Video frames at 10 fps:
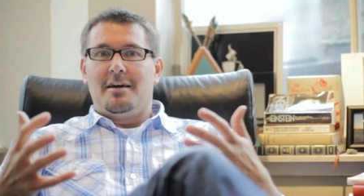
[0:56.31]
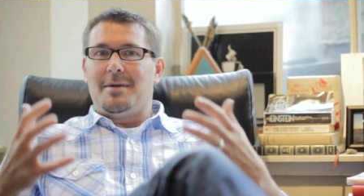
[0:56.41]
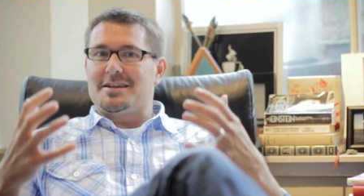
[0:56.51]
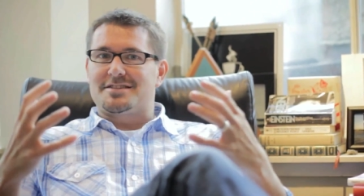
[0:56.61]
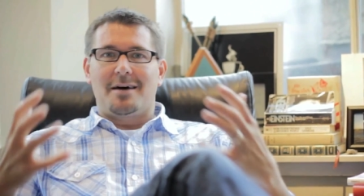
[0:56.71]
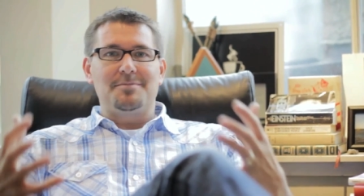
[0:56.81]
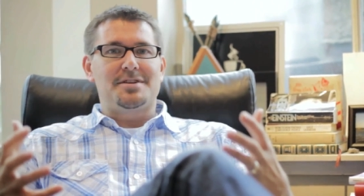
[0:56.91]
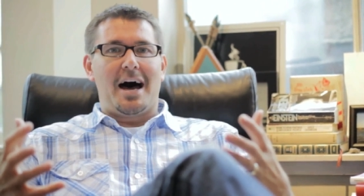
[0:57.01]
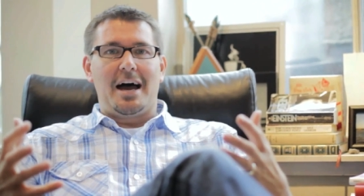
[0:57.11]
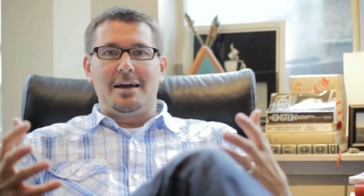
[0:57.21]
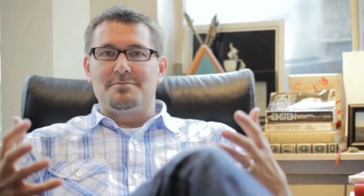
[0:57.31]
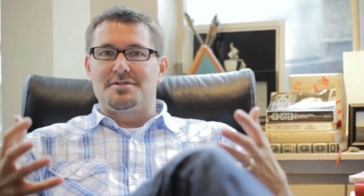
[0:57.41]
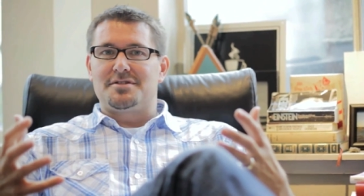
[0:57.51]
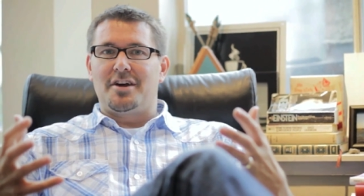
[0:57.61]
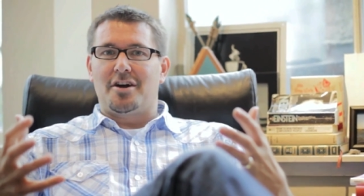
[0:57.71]
man,
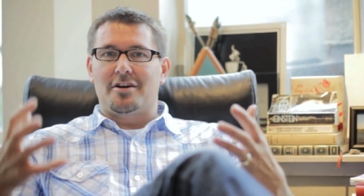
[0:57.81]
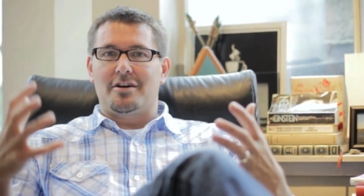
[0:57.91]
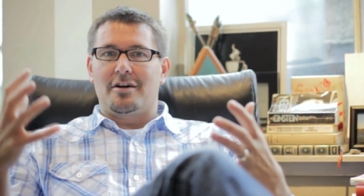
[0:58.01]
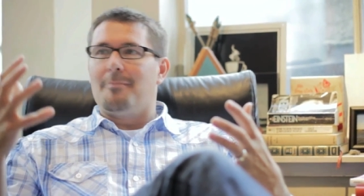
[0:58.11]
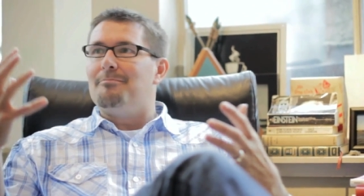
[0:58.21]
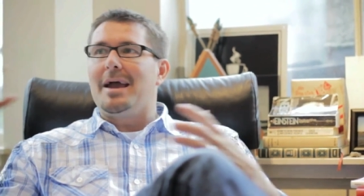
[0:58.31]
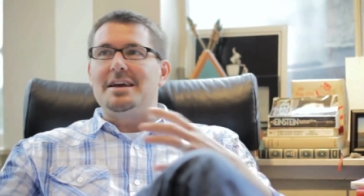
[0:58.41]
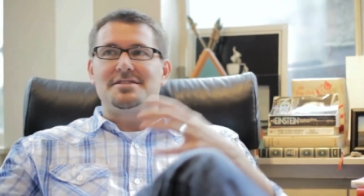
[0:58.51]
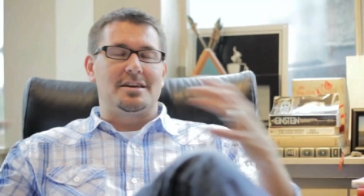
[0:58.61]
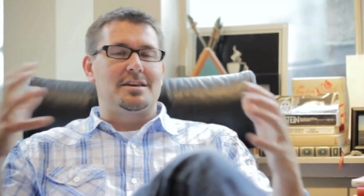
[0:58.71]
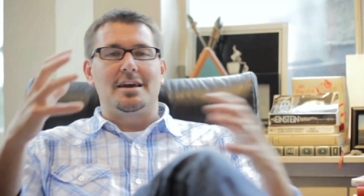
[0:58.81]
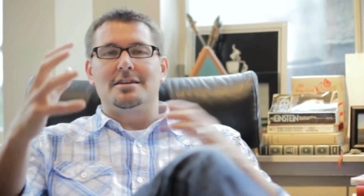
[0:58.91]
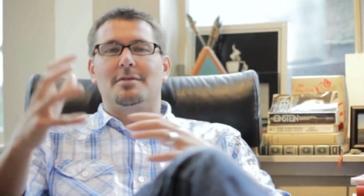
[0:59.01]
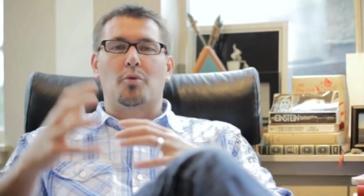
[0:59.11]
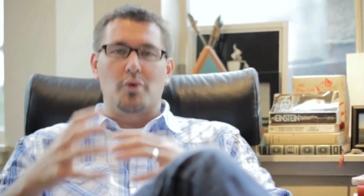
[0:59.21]
sometimes there are amazing
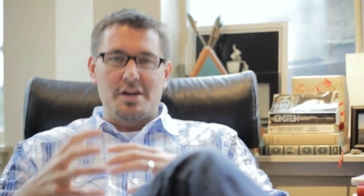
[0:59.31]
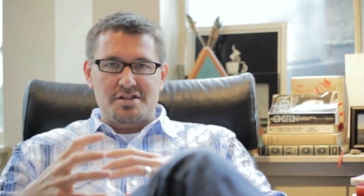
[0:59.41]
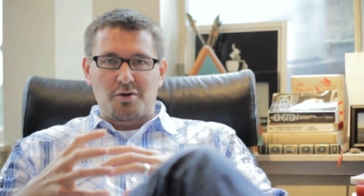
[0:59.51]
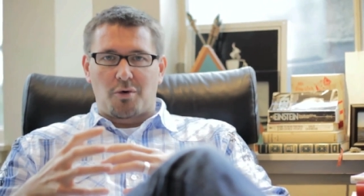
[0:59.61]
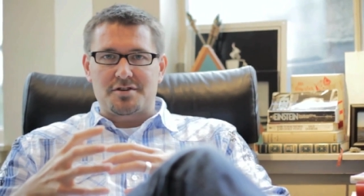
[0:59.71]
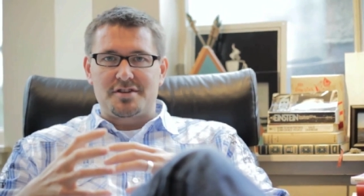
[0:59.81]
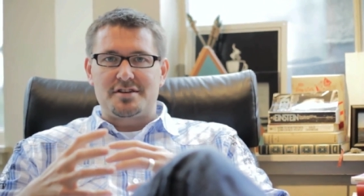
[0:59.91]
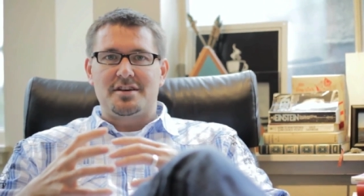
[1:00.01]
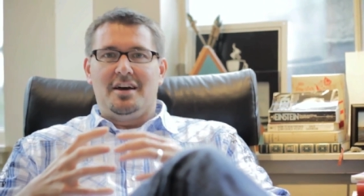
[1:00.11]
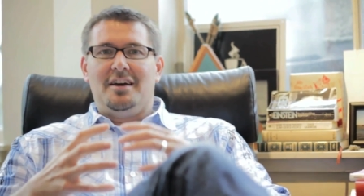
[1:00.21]
kingdom resources.